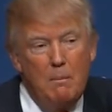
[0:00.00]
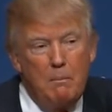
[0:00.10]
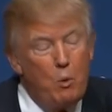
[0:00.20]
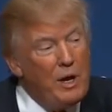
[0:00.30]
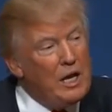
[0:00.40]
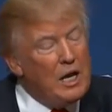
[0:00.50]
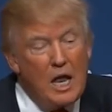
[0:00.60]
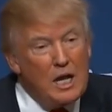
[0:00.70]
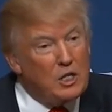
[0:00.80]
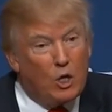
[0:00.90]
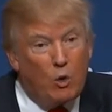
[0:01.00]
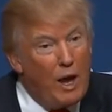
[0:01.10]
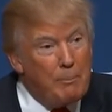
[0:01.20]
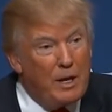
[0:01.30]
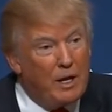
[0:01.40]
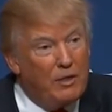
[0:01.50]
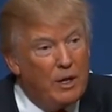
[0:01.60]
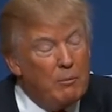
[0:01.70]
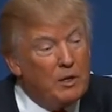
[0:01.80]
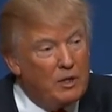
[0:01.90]
But we're going to knock the crap out of
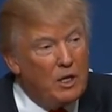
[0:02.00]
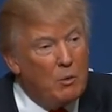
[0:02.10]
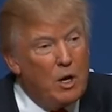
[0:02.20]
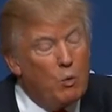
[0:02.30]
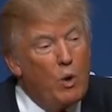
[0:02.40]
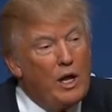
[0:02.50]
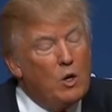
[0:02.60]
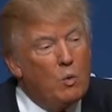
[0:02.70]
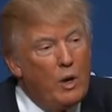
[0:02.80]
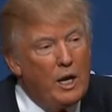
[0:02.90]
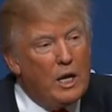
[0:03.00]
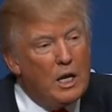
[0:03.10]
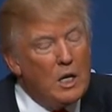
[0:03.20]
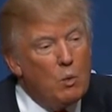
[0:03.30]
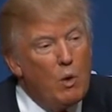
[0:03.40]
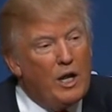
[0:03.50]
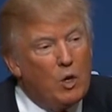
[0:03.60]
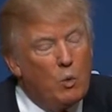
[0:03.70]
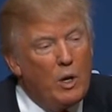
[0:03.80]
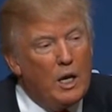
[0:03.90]
them. I'll tell you what. We're going to win. We're
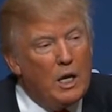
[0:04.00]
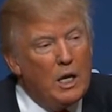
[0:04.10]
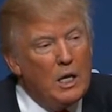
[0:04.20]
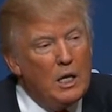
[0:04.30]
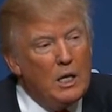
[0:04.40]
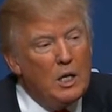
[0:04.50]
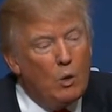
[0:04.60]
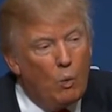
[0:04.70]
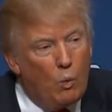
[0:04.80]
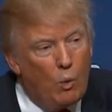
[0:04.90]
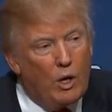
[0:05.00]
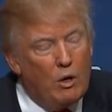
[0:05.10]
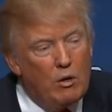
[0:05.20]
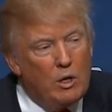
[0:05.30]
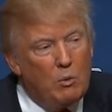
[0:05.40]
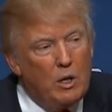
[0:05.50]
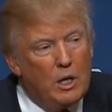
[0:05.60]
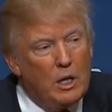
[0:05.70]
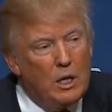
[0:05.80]
going to win. We're going to win.